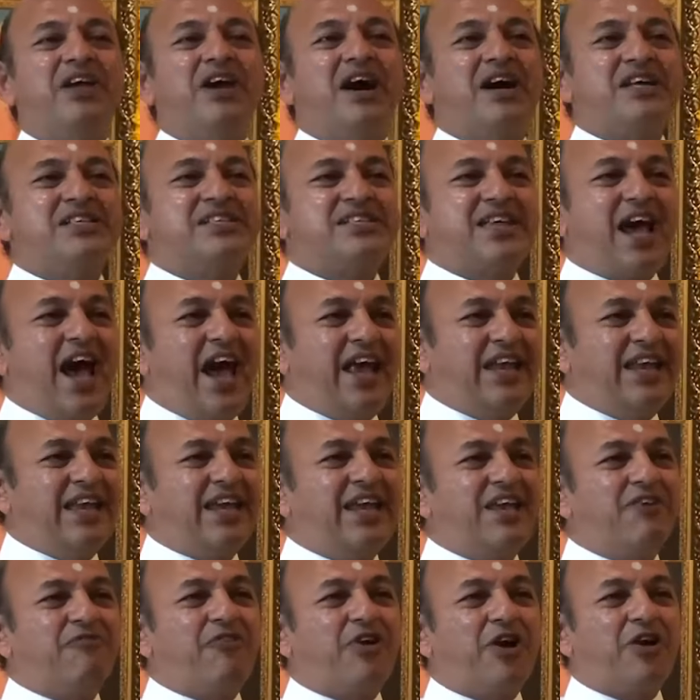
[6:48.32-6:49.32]
we are
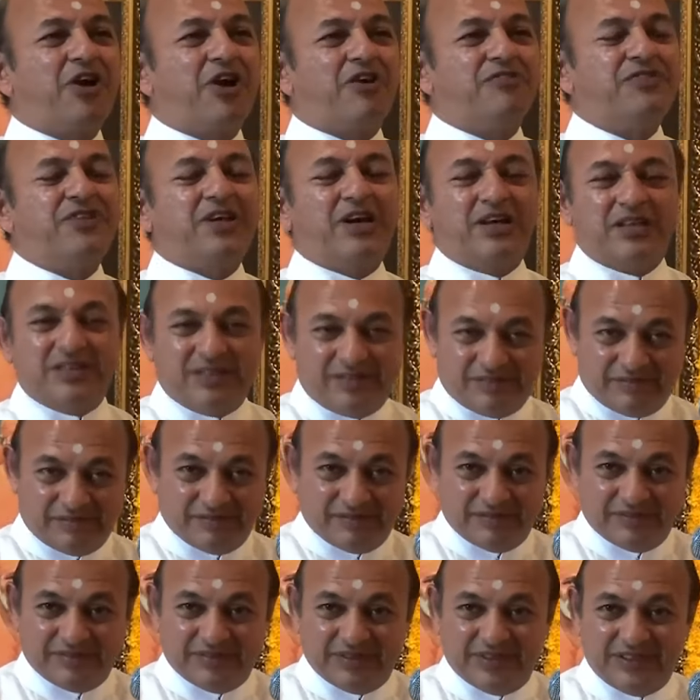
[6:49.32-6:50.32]
standing in front of the
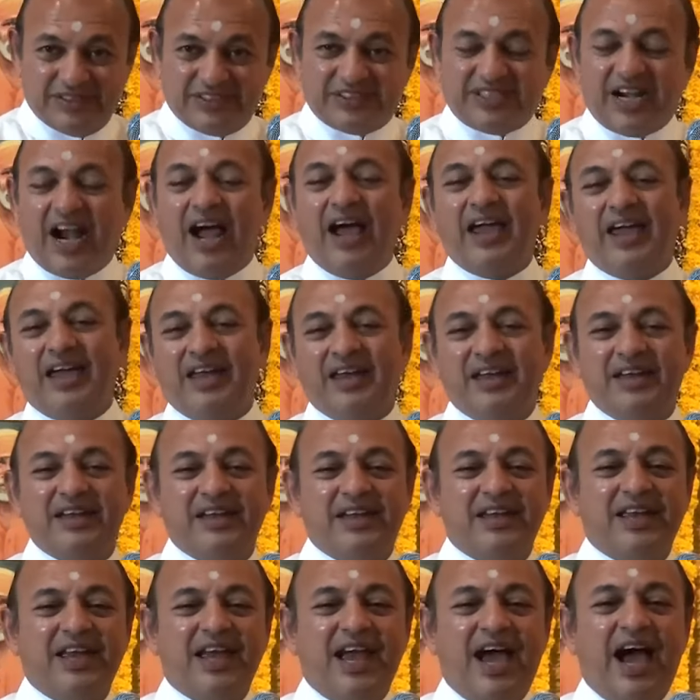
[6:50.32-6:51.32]
shrine,
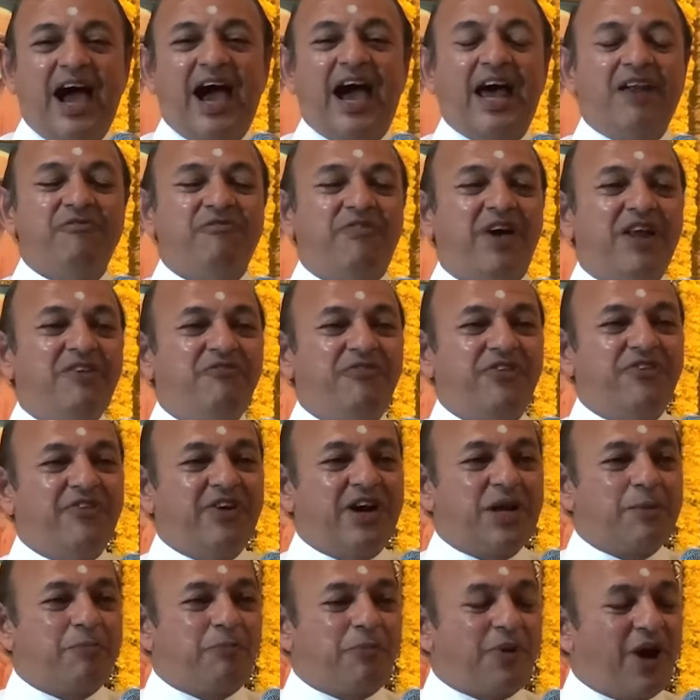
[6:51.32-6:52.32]
and when we
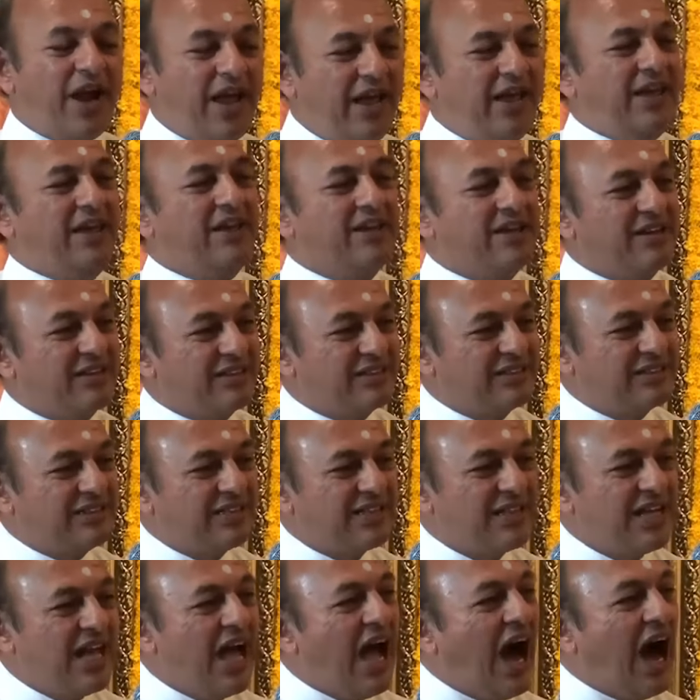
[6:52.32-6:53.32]
were
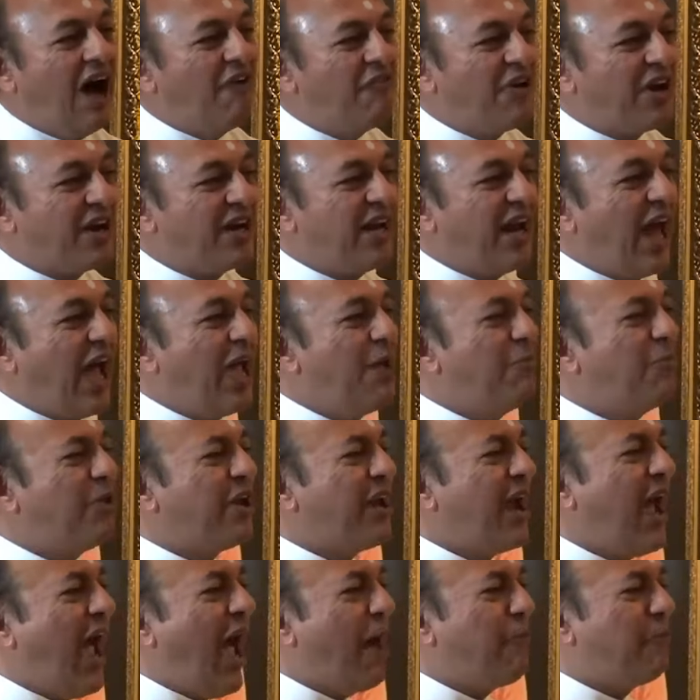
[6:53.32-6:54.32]
praying, our
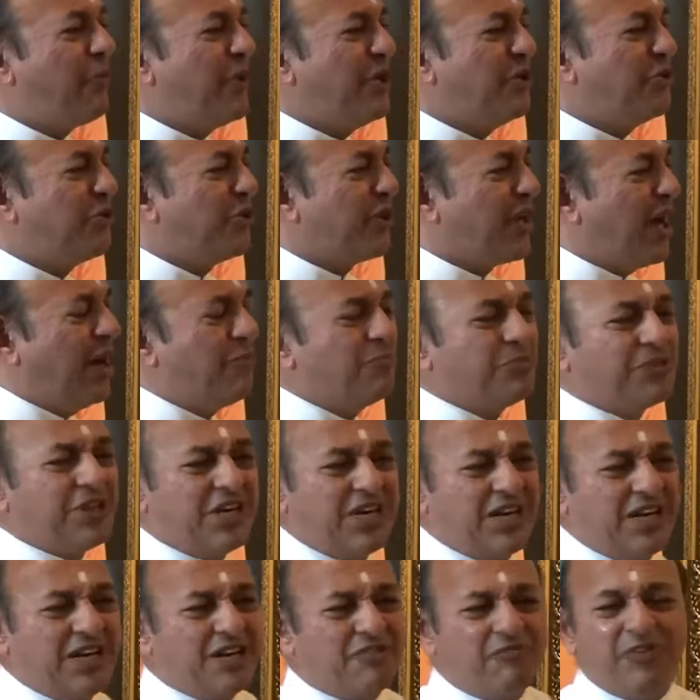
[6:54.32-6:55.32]
neighbor happened to come
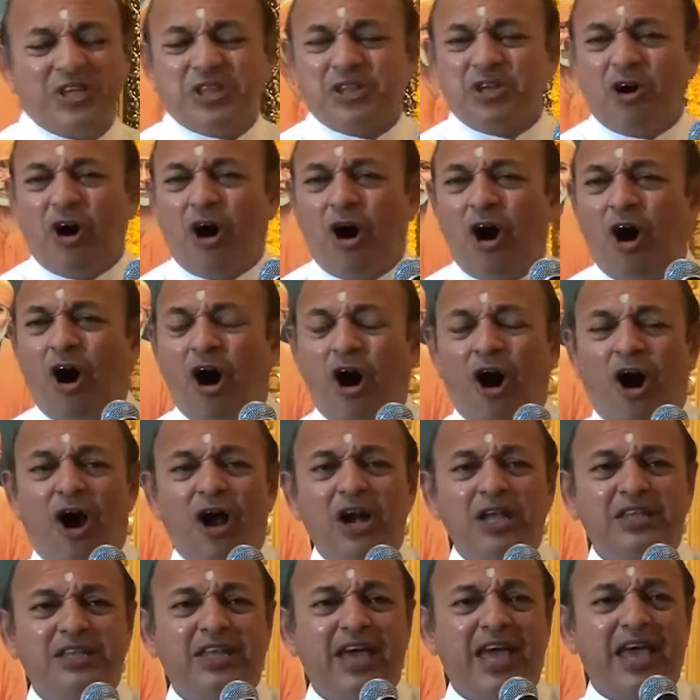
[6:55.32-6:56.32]
there with
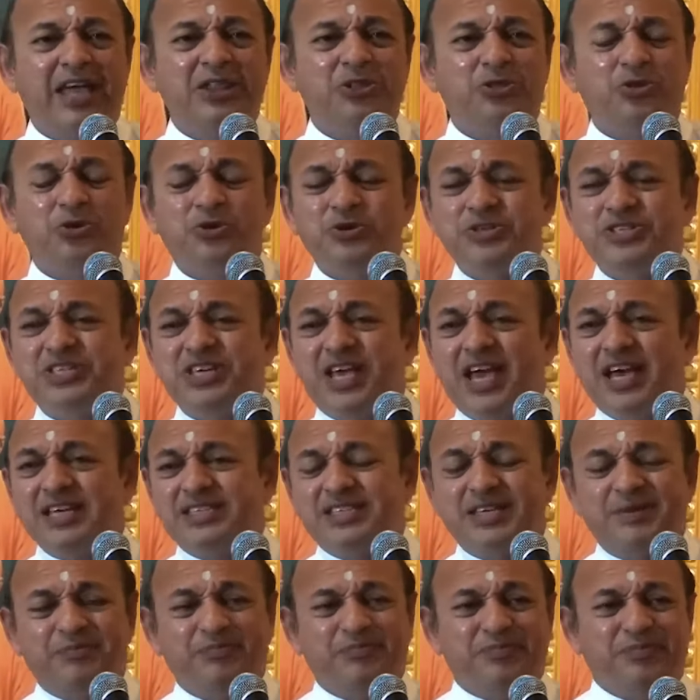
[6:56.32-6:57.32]
all the
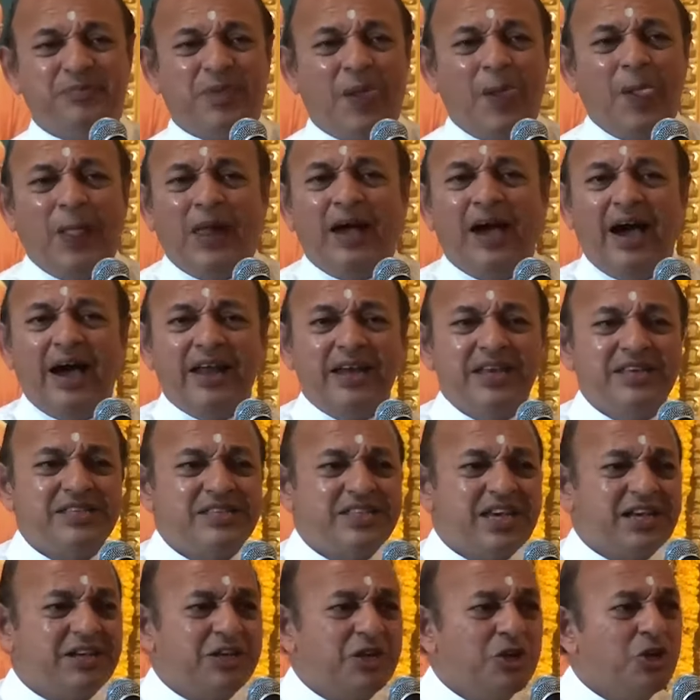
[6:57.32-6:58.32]
enthusiasm, and he
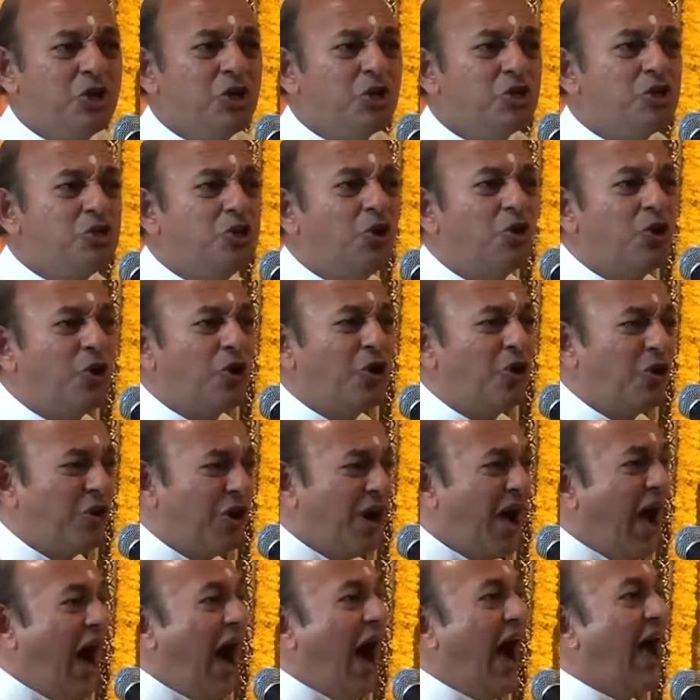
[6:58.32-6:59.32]
said, "You
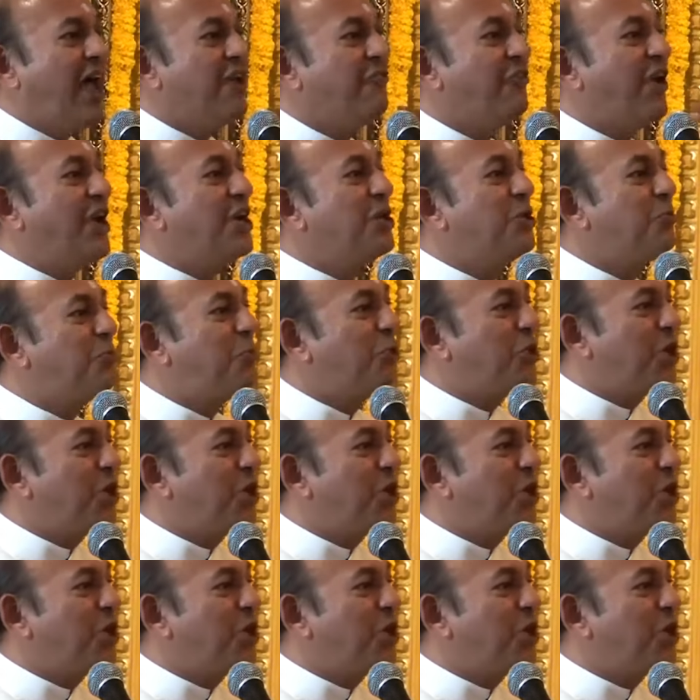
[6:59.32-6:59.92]
know, I went to